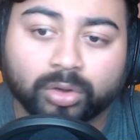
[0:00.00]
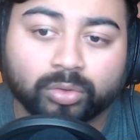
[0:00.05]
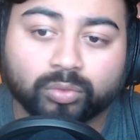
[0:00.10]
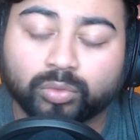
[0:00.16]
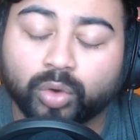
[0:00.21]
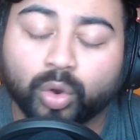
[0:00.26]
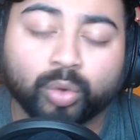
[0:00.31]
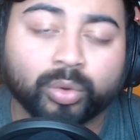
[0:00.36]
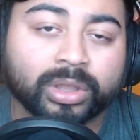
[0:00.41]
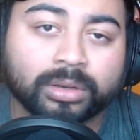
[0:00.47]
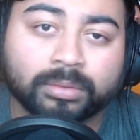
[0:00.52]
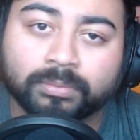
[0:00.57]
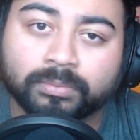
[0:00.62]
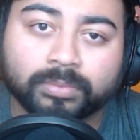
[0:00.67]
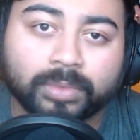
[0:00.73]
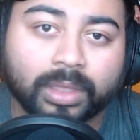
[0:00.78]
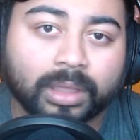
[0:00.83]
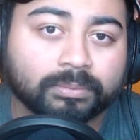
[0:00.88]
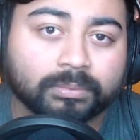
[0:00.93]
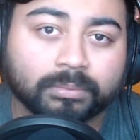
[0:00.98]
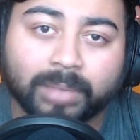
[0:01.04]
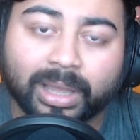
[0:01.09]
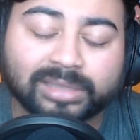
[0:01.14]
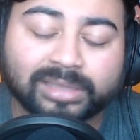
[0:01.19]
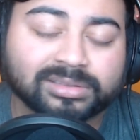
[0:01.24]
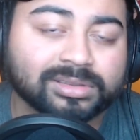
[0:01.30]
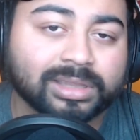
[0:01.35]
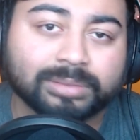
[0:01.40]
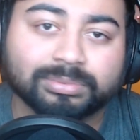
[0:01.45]
ruin my
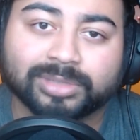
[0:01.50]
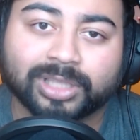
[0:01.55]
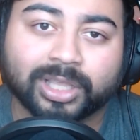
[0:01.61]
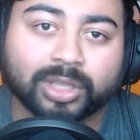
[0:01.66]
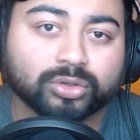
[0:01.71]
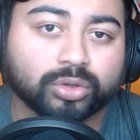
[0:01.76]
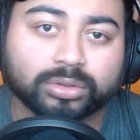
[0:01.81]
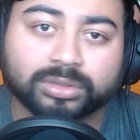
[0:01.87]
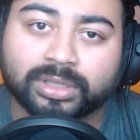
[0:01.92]
sleep schedule